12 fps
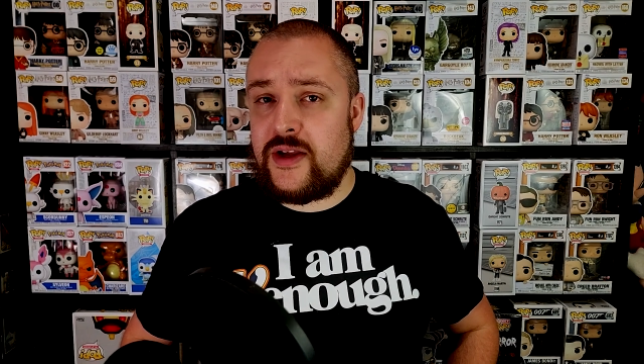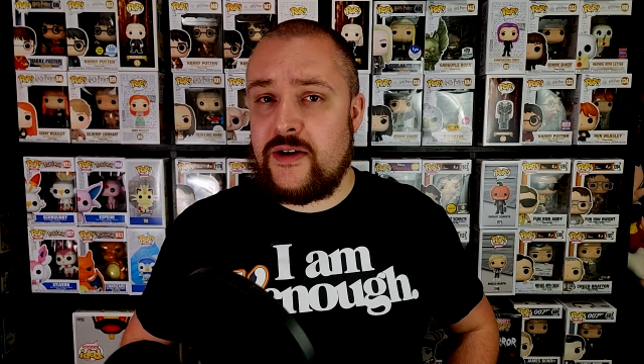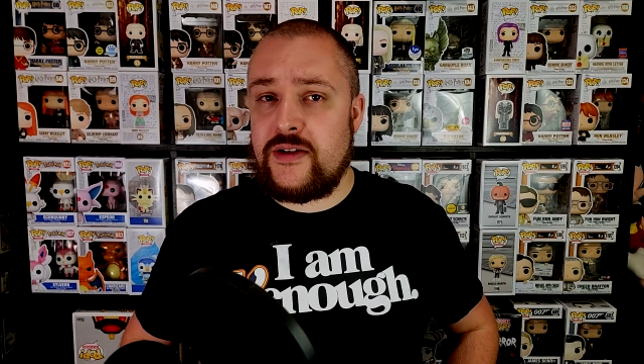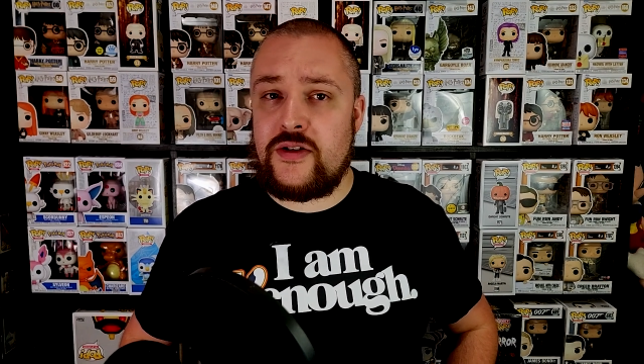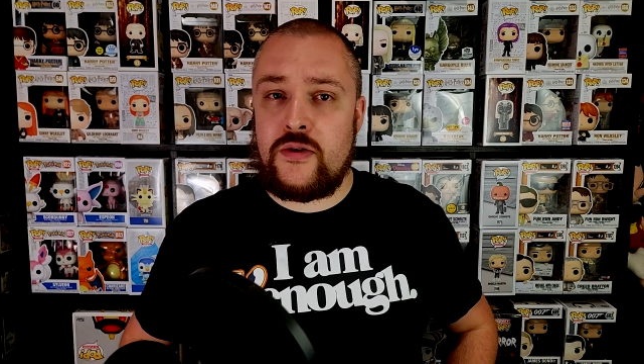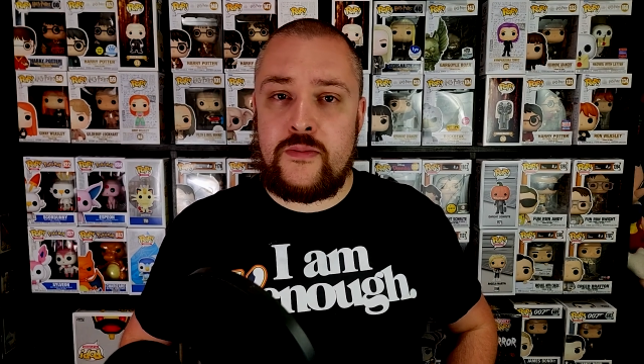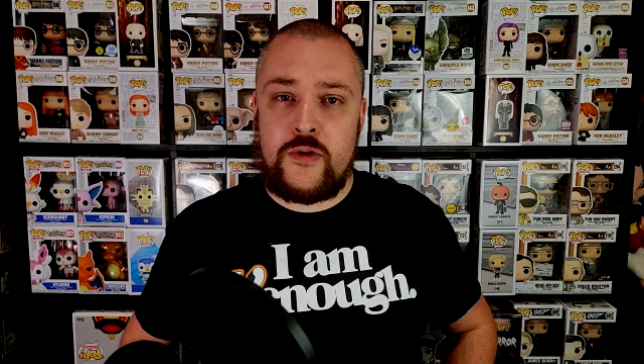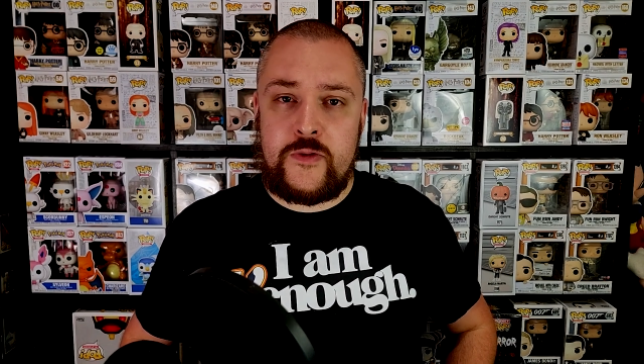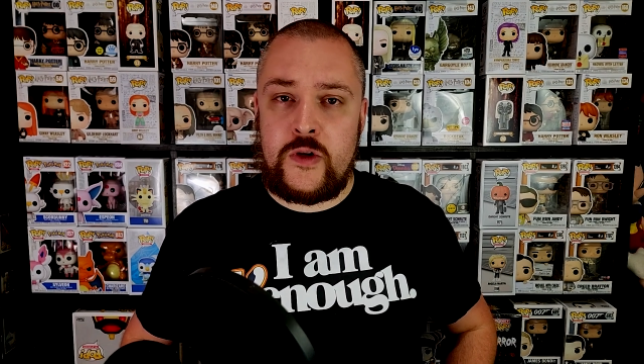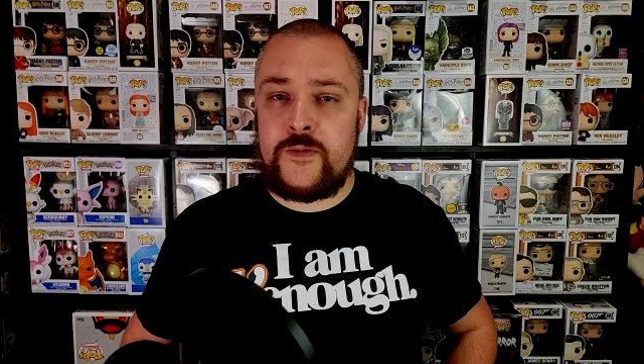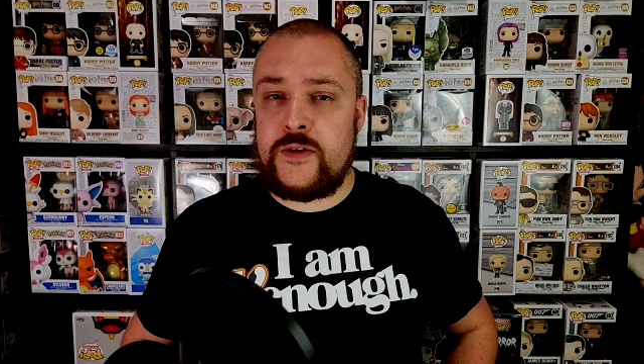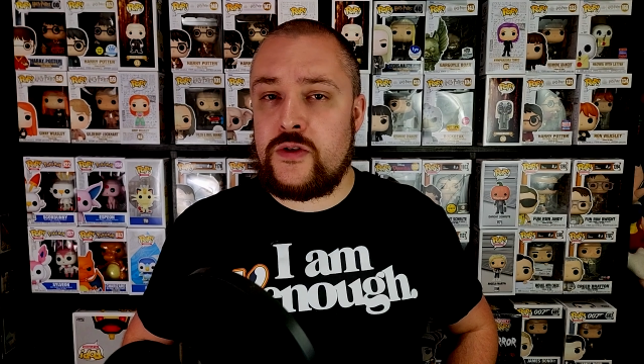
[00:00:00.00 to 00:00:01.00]
Here I do
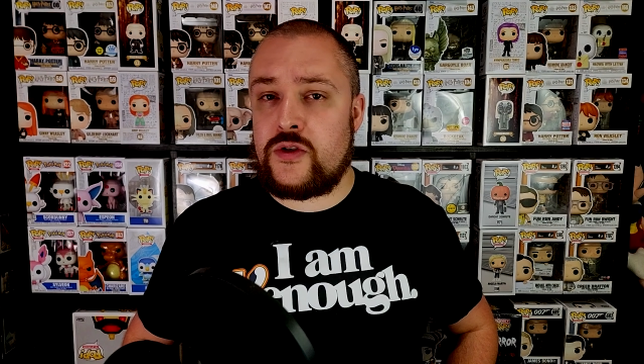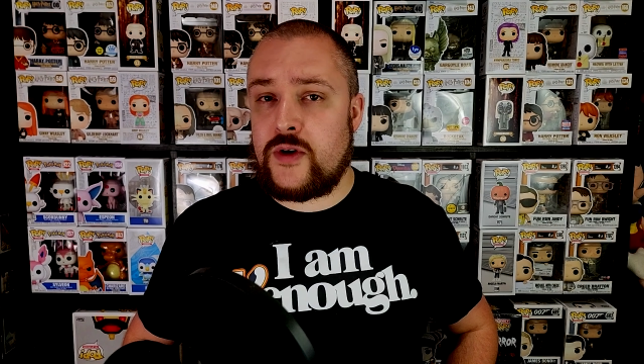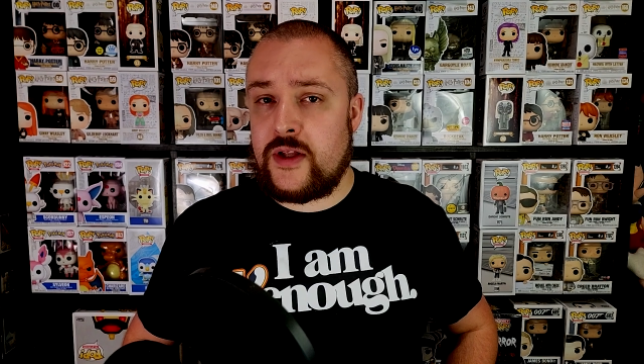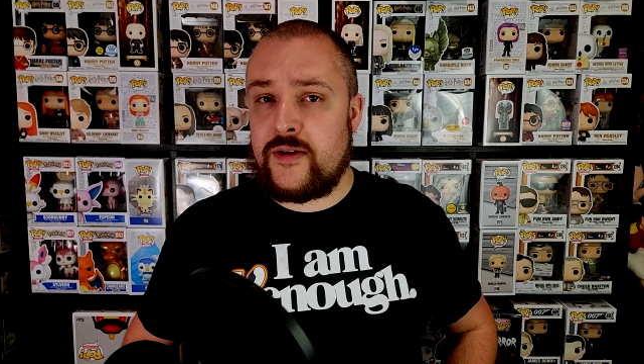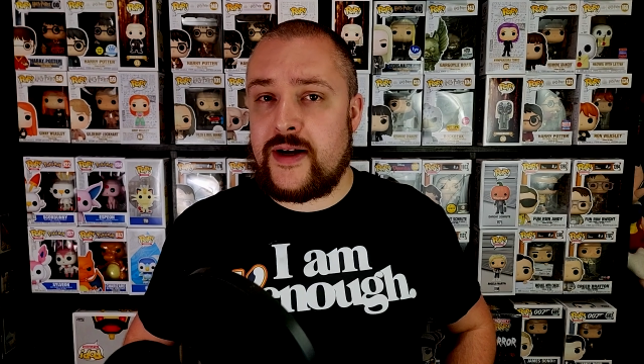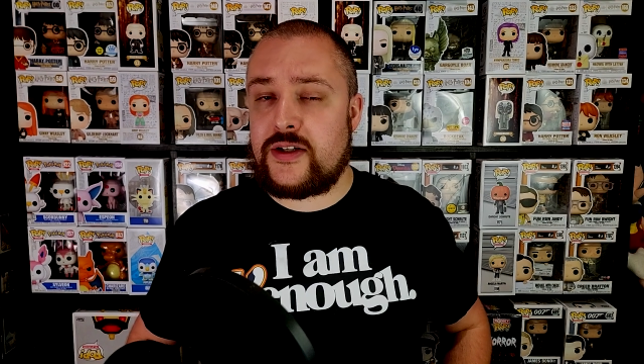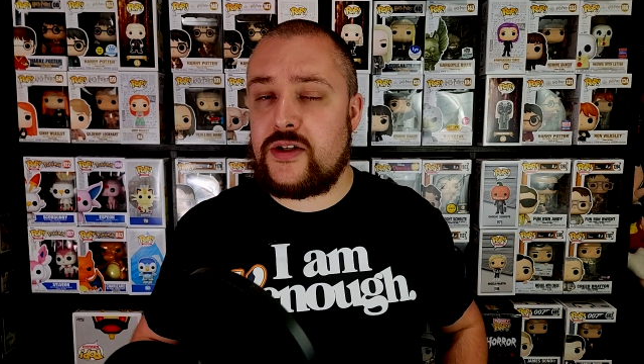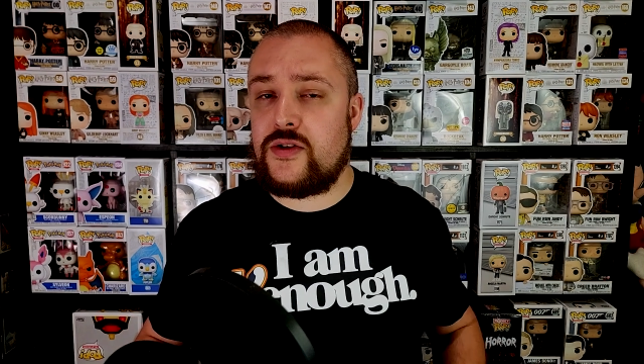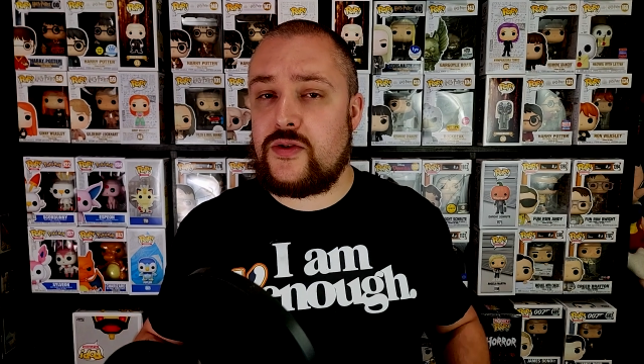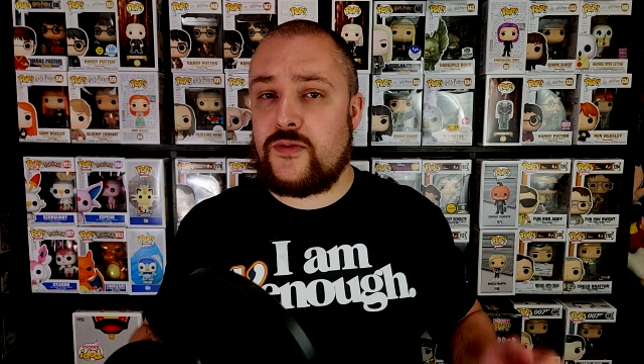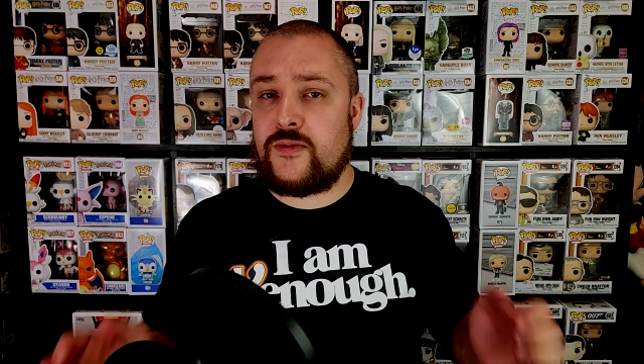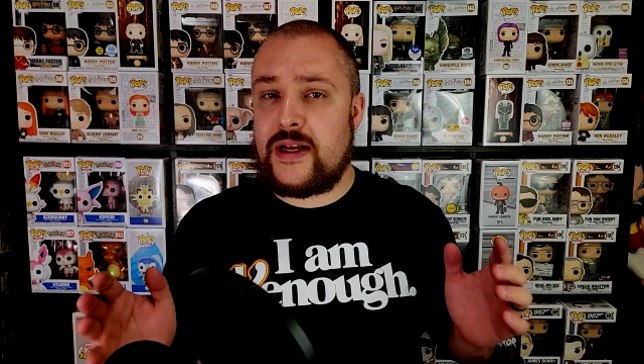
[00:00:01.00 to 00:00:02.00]
movie reviews, trailer
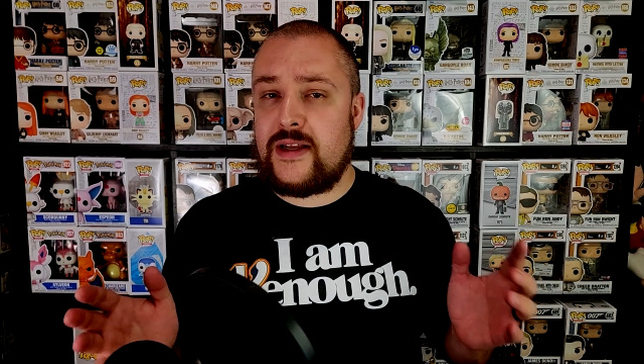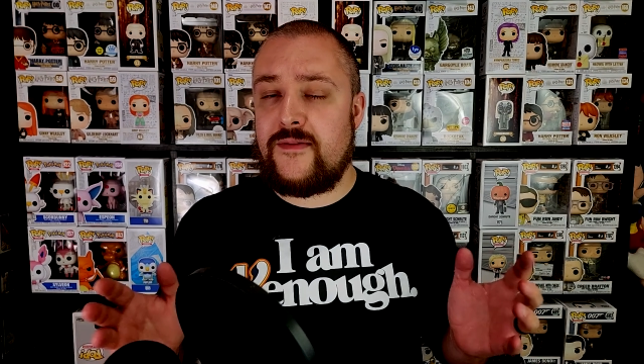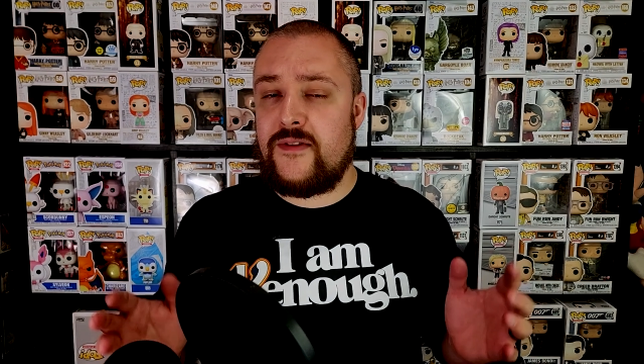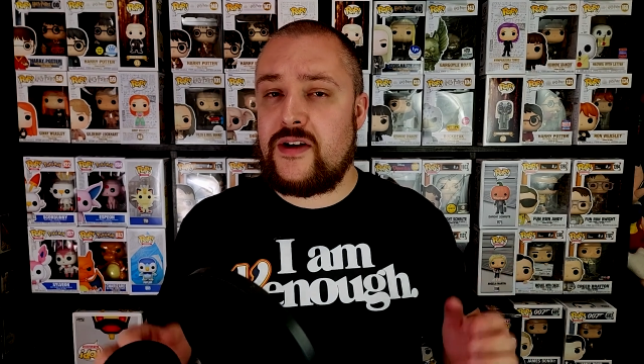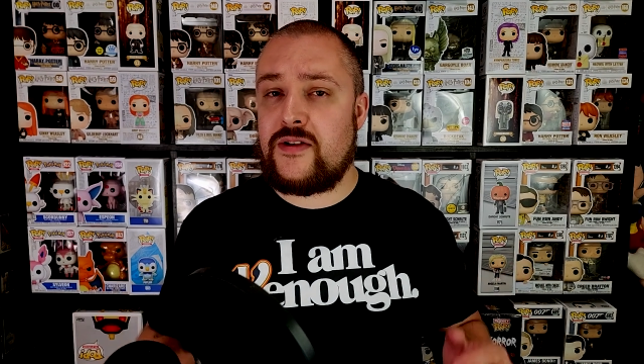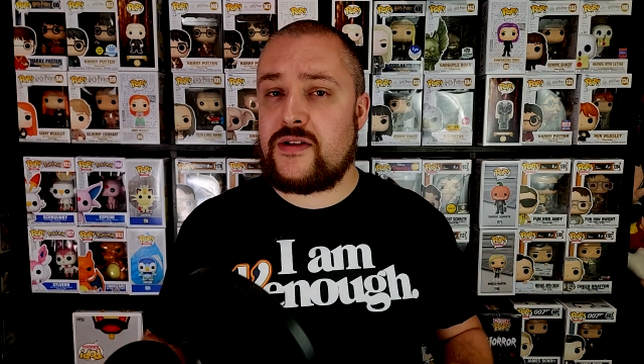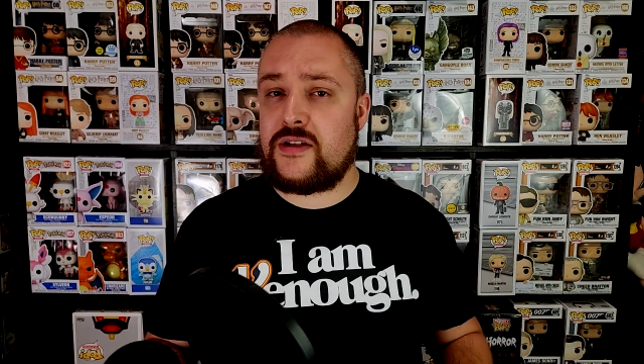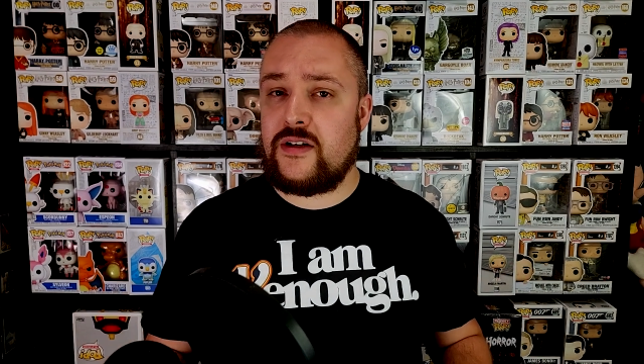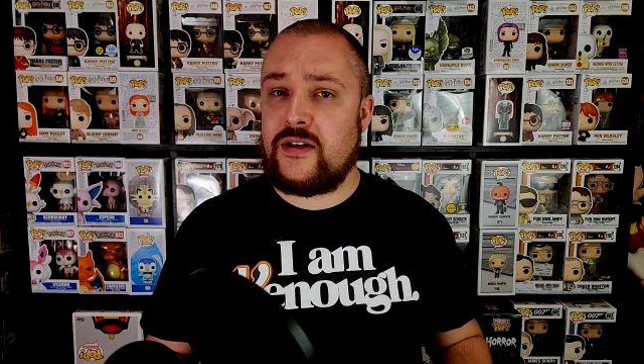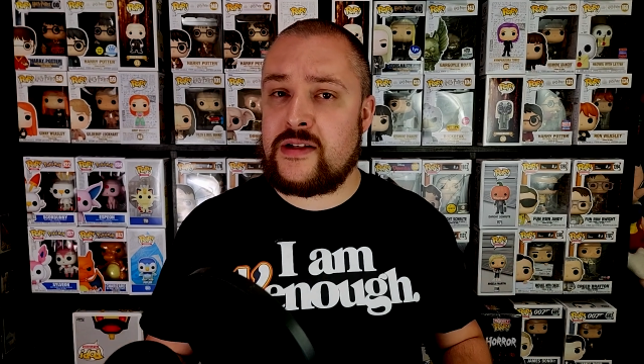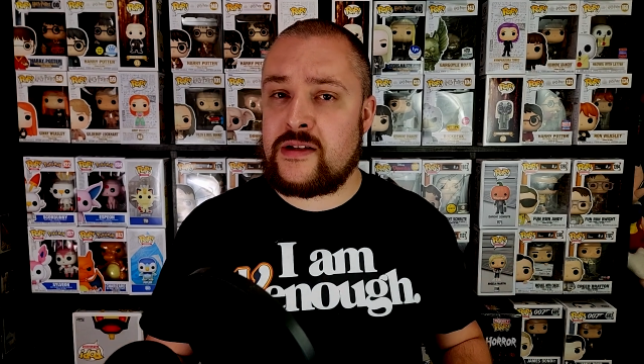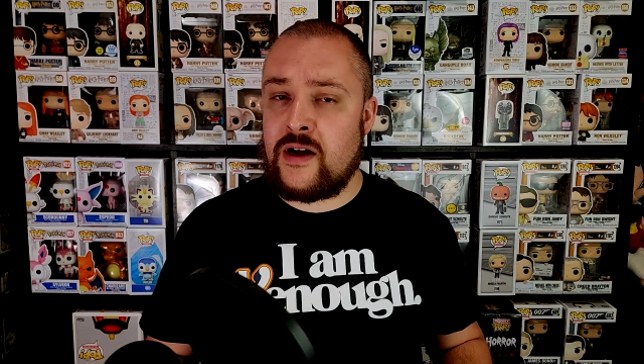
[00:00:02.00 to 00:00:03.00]
actions, ranking videos,
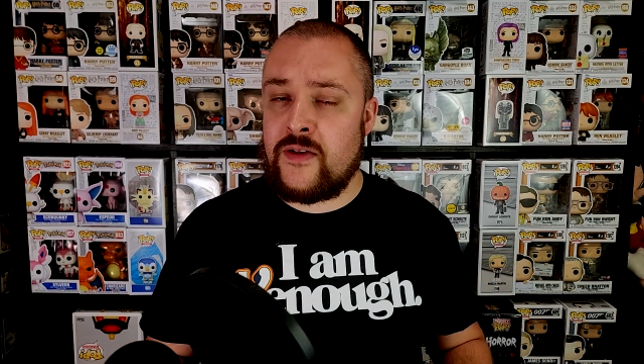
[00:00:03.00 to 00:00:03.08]
tier lists,